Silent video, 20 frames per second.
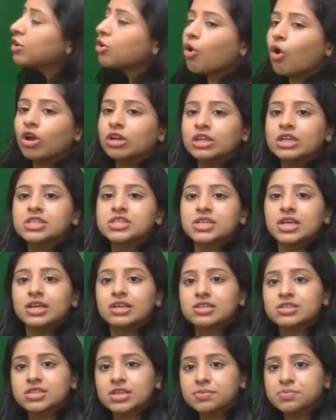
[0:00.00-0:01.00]
college
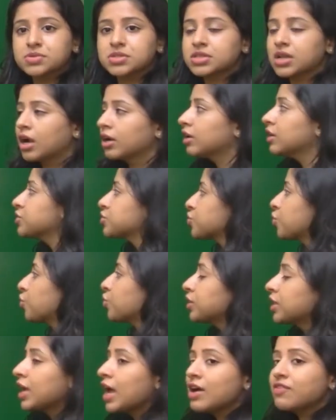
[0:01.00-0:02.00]
accepts NATA score,
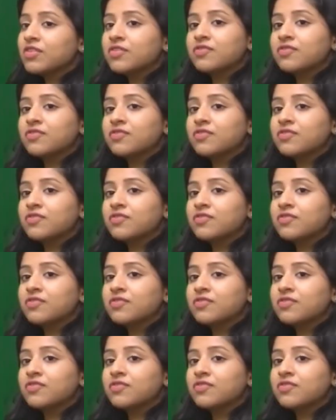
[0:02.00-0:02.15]
they have a